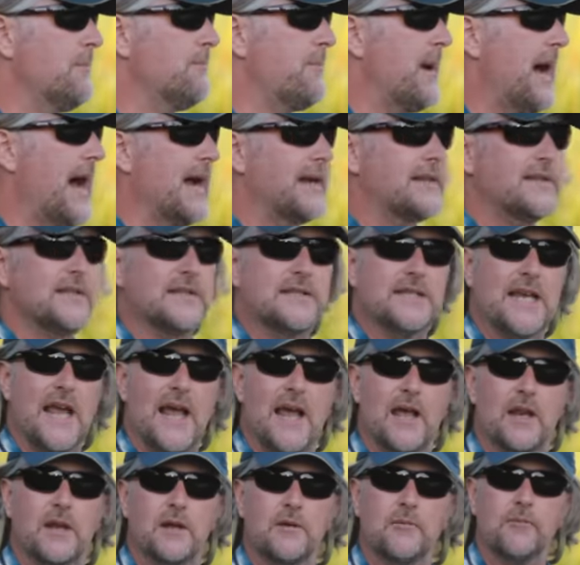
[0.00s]
back to
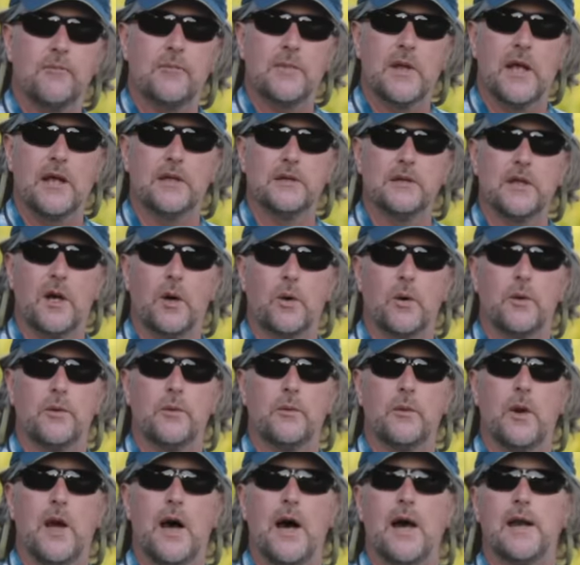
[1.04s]
10, and lower
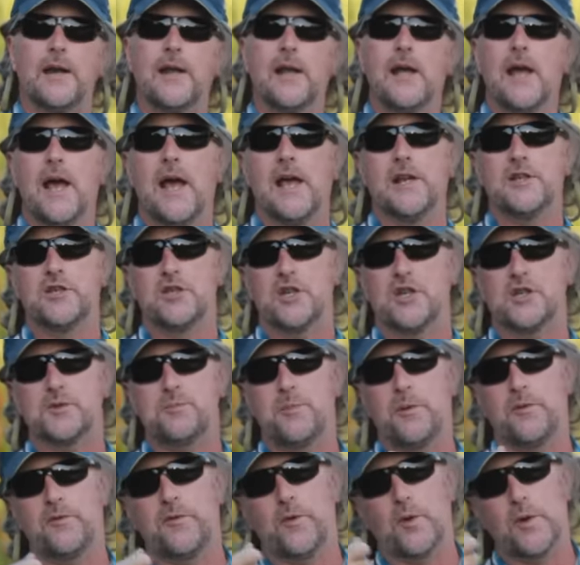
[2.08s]
the rod. And just
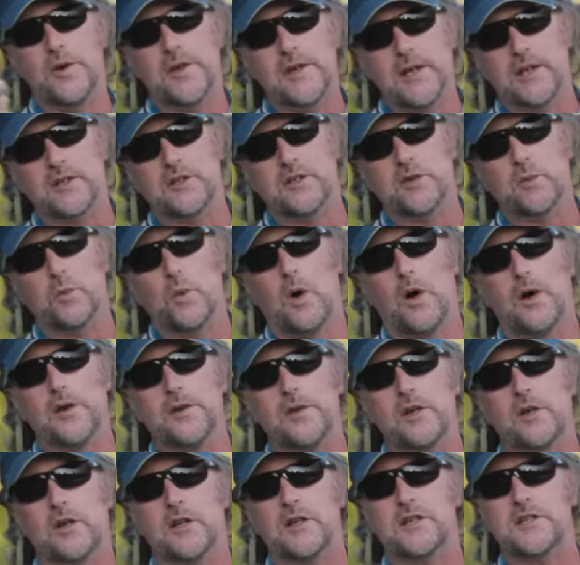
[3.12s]
before you get to 1,
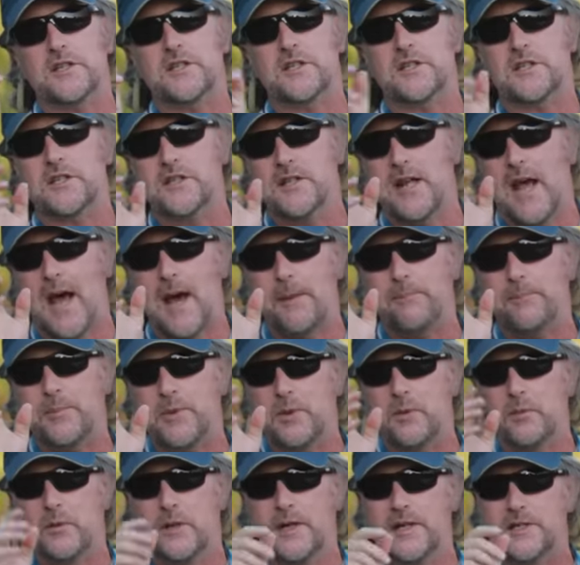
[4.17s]
you're gonna snap
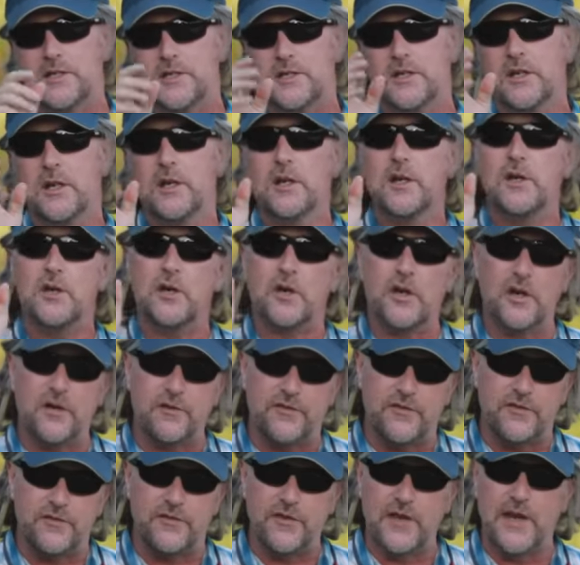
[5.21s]
your wrist, you're gonna
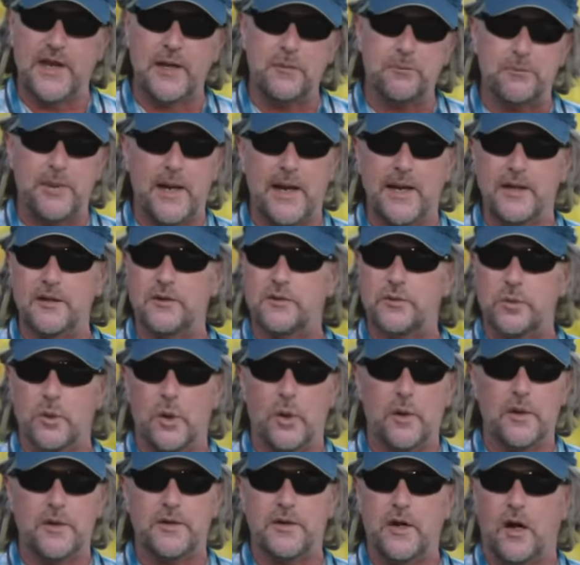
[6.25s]
fling paint,
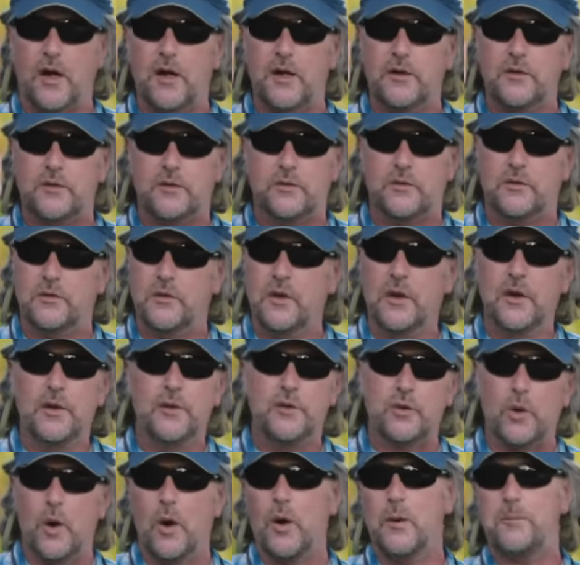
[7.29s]
throw a dart,
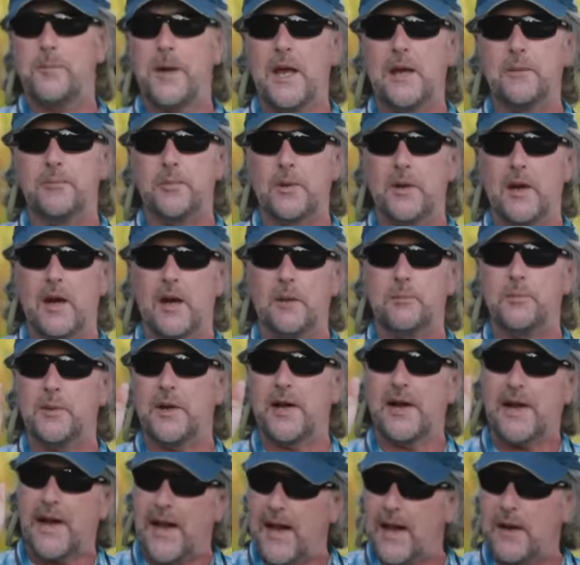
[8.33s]
throw a paper
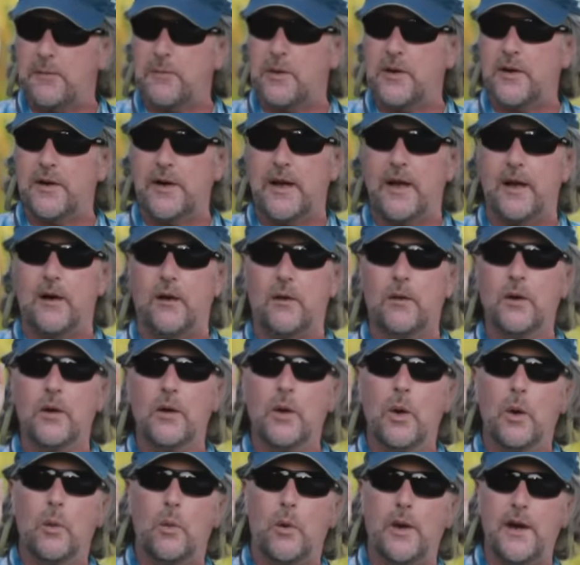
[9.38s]
airplane, hammer a nail,
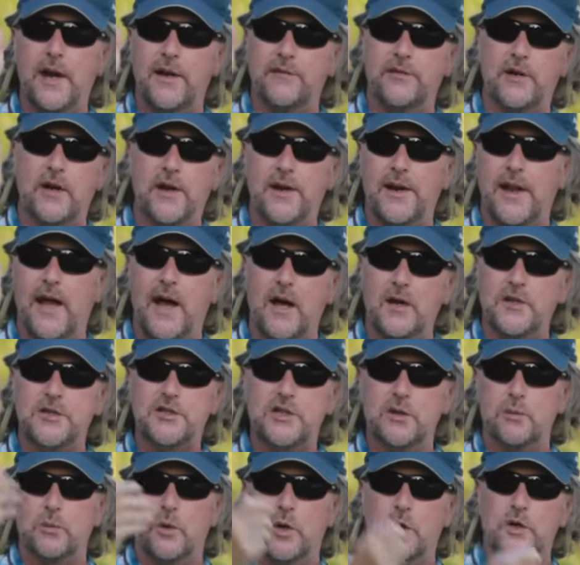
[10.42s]
whatever
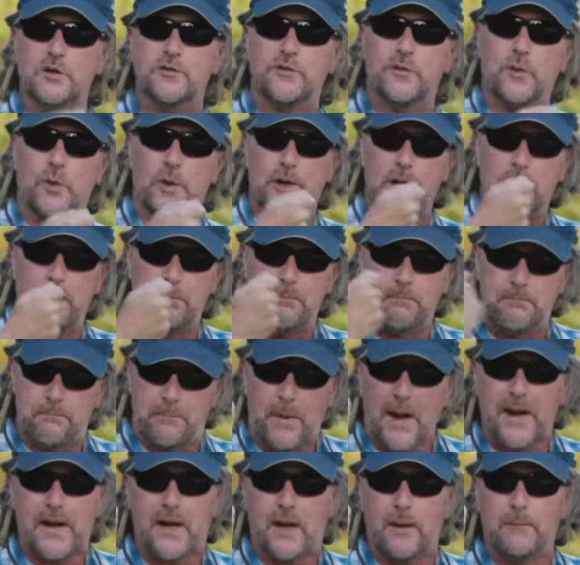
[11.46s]
analogy works for you,
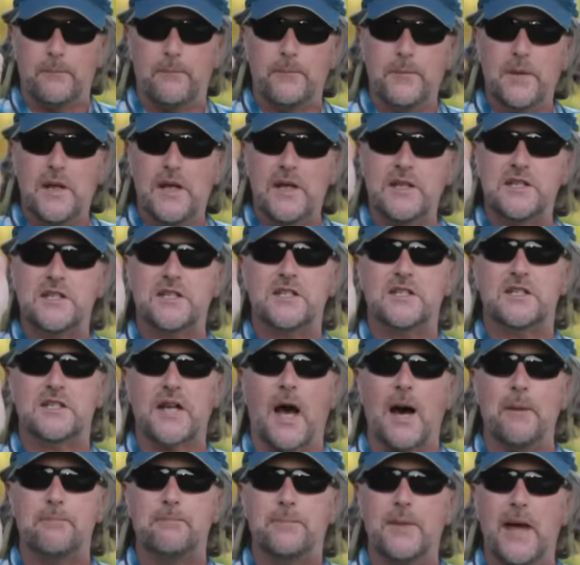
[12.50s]
bam, and
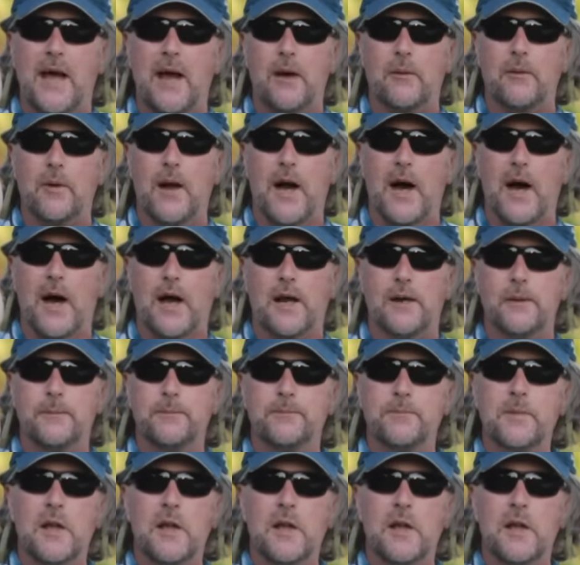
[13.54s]
stop that rod.